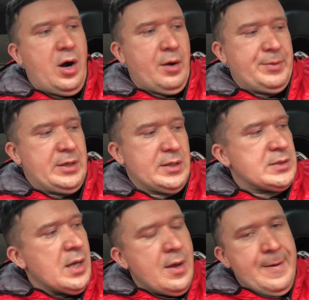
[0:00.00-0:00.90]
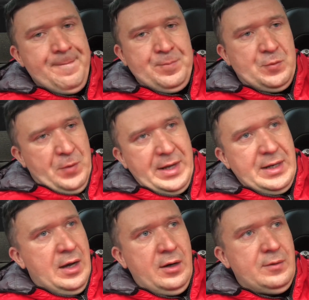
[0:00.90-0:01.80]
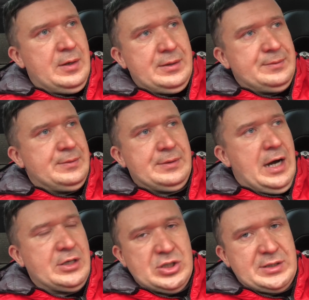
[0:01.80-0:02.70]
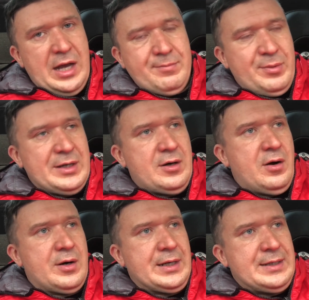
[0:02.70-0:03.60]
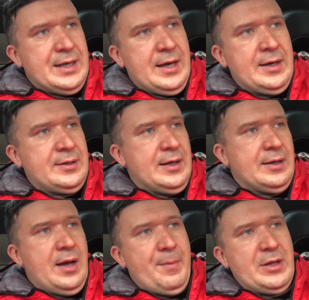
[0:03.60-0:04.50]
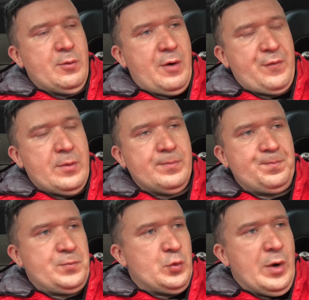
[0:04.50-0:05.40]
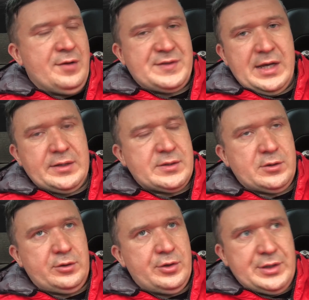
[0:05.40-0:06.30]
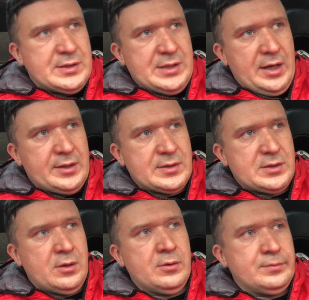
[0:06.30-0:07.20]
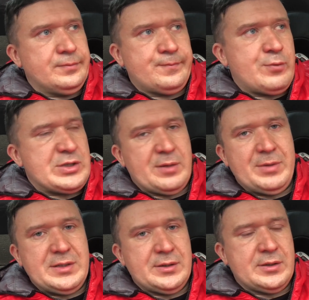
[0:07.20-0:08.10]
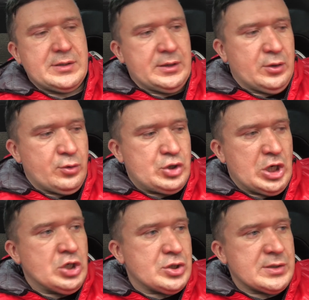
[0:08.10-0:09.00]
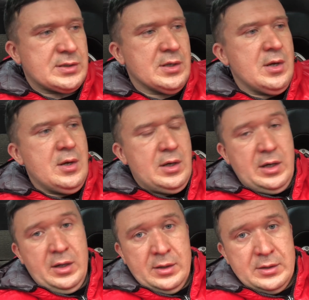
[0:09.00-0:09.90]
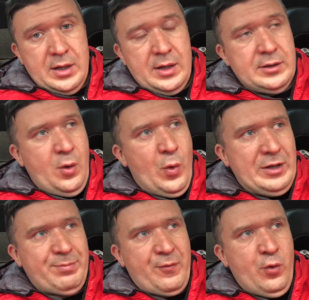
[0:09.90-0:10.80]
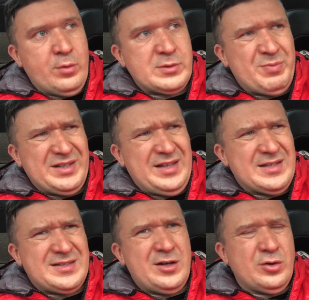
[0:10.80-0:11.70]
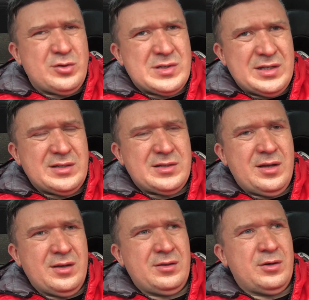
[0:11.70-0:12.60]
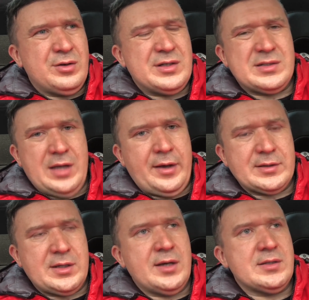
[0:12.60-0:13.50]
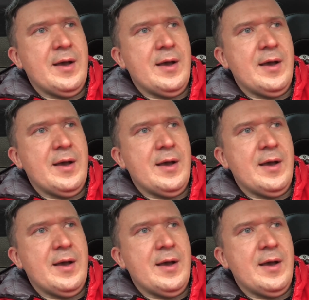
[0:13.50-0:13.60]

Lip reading: because right now I just timed my car again, and I'm anywhere from 12 seconds to 13 seconds. So for some reason, there's a little changes in the way it performs. But that's 0 to 60 in 13 seconds, guys.